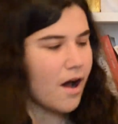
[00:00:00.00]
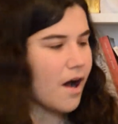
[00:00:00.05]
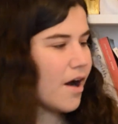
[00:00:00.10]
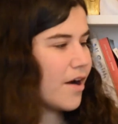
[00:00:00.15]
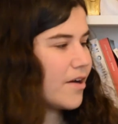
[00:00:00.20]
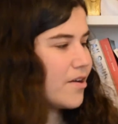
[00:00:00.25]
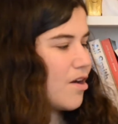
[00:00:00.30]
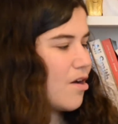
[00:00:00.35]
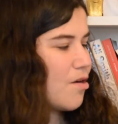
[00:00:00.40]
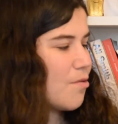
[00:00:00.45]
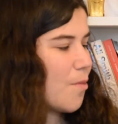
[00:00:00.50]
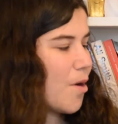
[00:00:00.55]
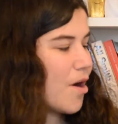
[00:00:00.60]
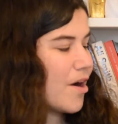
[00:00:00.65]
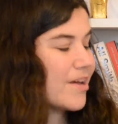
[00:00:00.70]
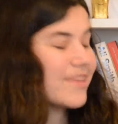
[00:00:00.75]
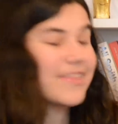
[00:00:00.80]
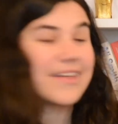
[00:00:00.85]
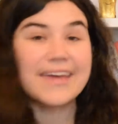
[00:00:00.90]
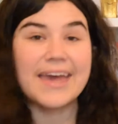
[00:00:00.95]
I Know
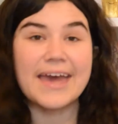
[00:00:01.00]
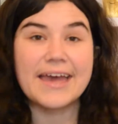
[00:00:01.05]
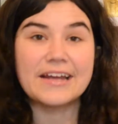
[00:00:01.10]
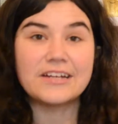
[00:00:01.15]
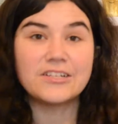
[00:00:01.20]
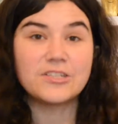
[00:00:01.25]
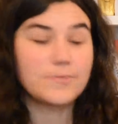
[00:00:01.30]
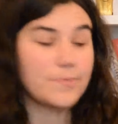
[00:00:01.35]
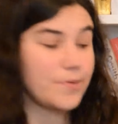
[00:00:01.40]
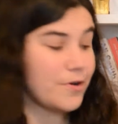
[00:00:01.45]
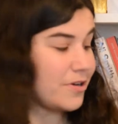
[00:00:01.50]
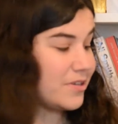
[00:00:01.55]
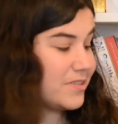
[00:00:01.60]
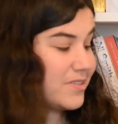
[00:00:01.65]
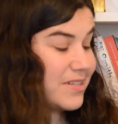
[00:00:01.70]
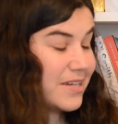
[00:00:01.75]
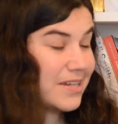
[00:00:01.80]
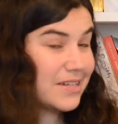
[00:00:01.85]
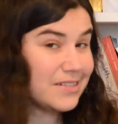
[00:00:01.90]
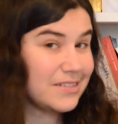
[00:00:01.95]
Why the Caged Bird
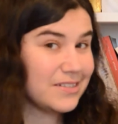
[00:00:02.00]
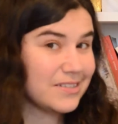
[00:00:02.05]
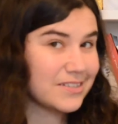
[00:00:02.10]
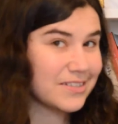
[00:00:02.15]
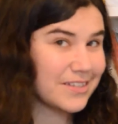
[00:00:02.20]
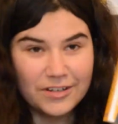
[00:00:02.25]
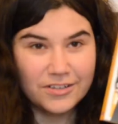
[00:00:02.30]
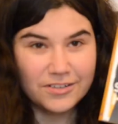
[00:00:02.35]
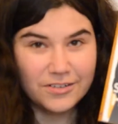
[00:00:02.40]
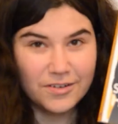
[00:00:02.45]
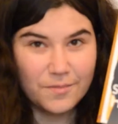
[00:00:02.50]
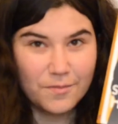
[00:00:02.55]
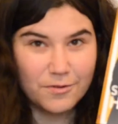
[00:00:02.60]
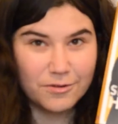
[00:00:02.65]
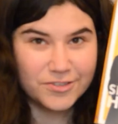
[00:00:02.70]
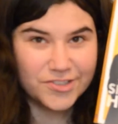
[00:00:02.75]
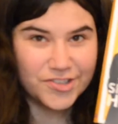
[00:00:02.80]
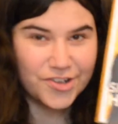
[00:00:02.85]
Sings, more